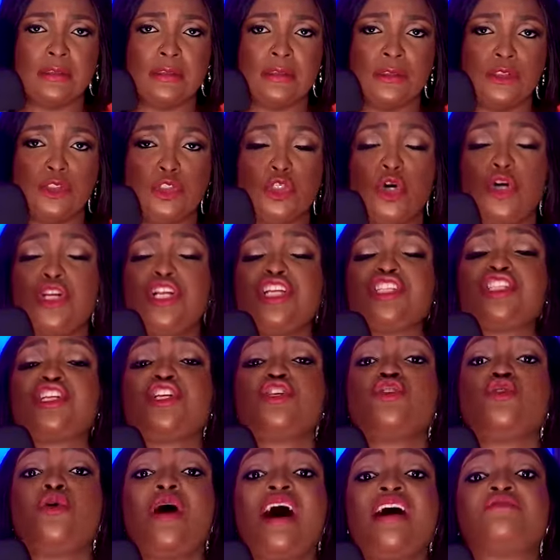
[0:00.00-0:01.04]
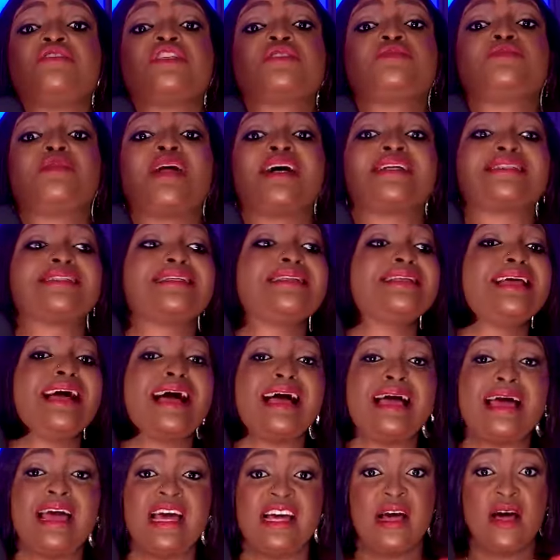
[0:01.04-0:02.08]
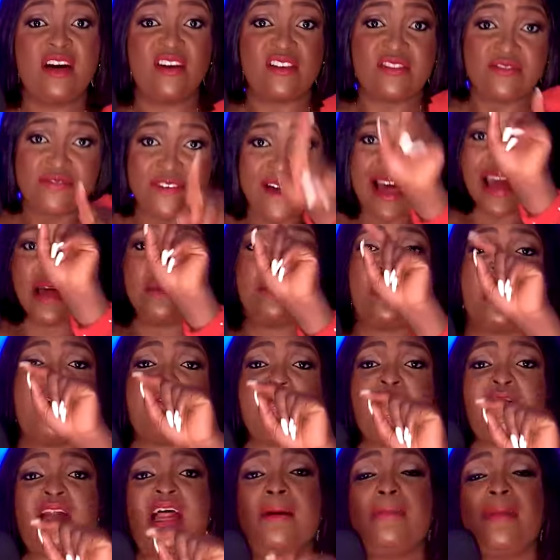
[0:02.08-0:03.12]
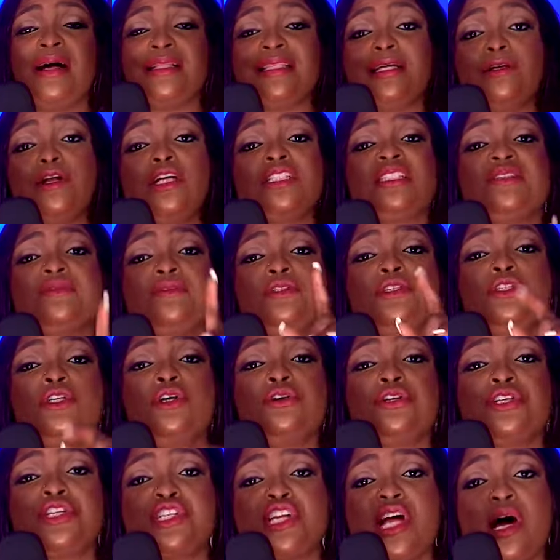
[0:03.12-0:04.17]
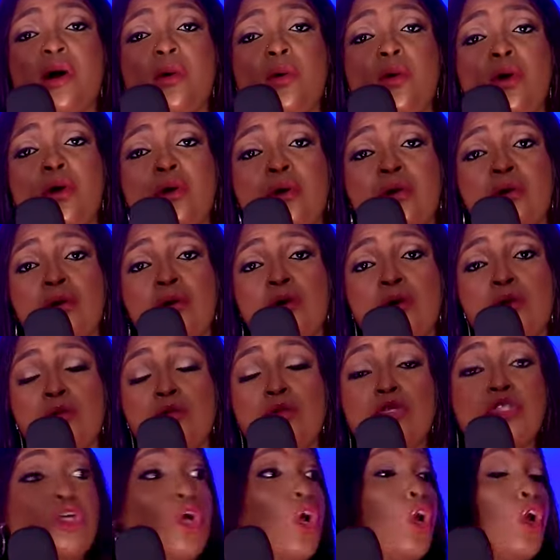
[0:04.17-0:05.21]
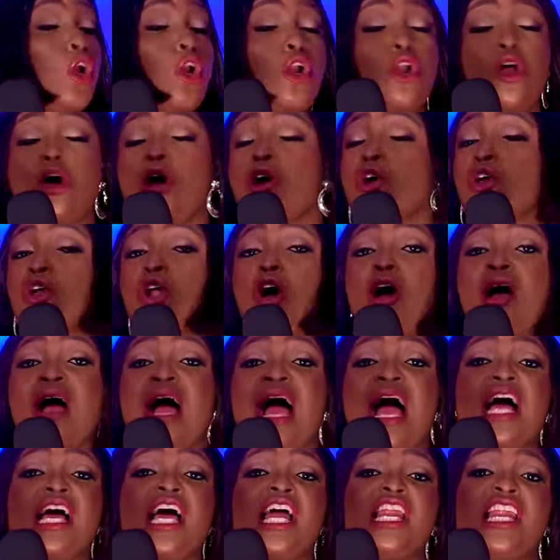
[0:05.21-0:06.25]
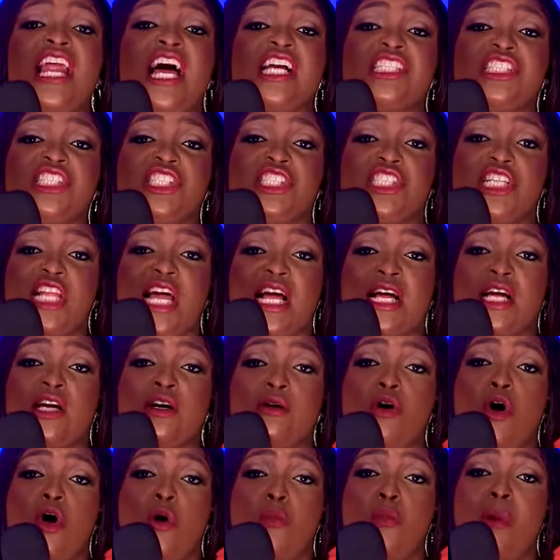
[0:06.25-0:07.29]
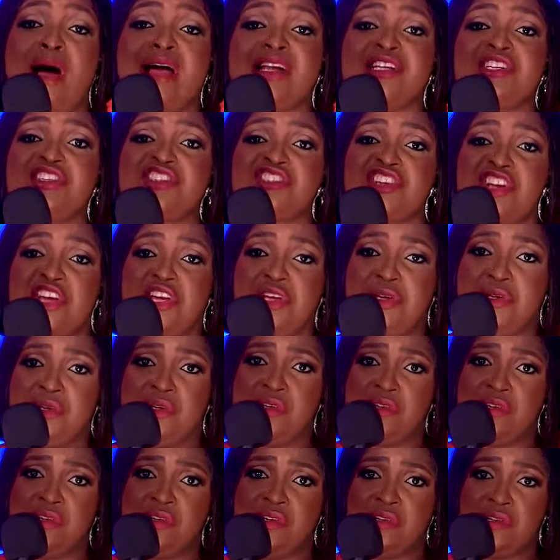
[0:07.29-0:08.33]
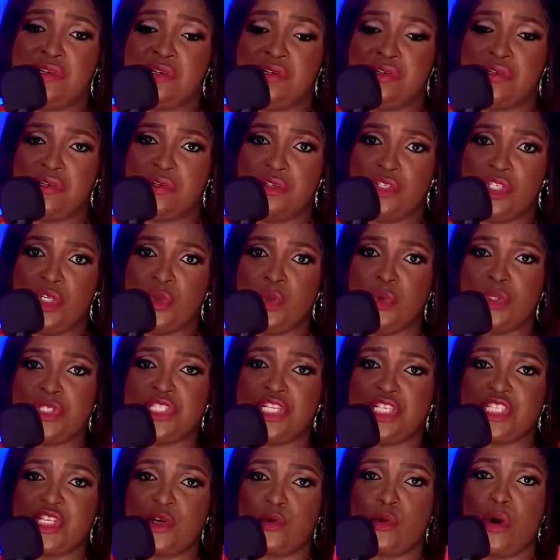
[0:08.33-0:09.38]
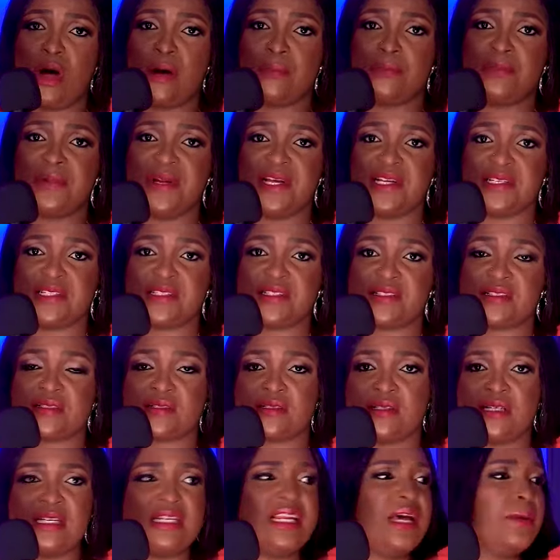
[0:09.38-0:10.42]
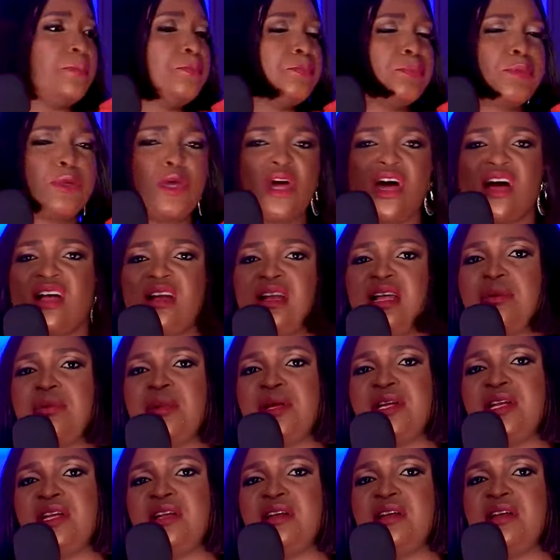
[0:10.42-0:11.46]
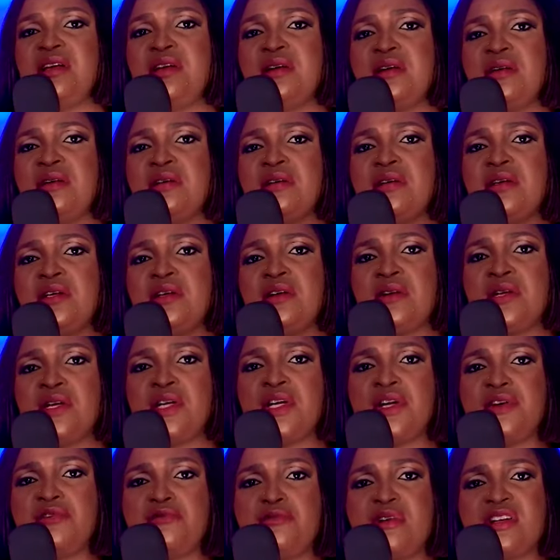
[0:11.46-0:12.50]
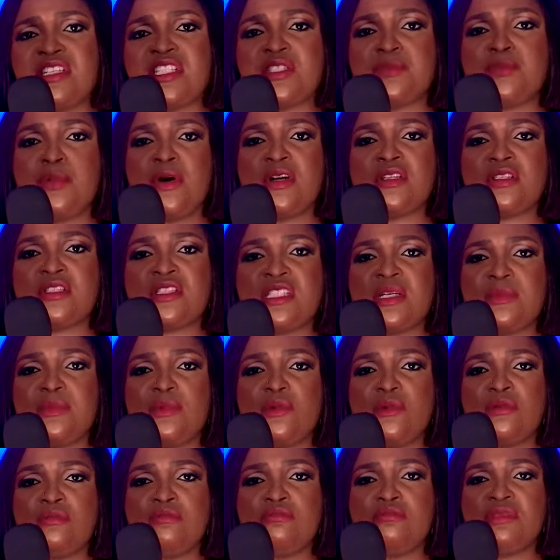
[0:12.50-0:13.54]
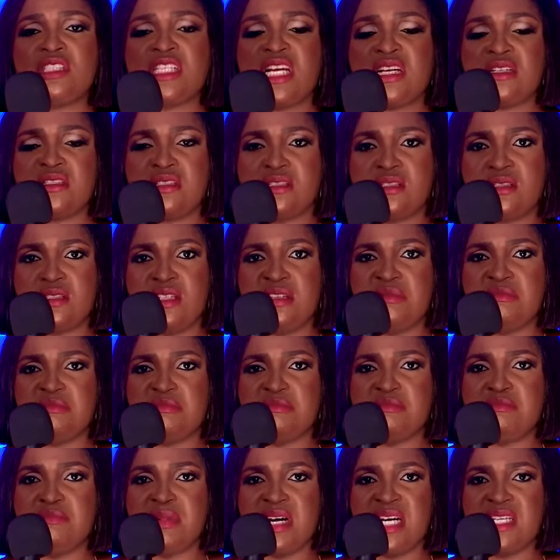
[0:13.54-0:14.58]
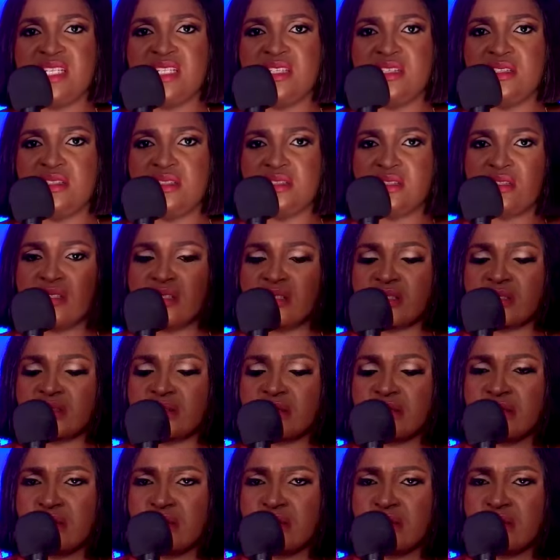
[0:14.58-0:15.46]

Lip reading: The only thing you have is Brazilian hair. Fiber for that matter. Not even the original one. With your long, long eyelashes like Obanje. You won't sit in one place. In a pure alley, Benine. Irresponsible Gen Z buddies.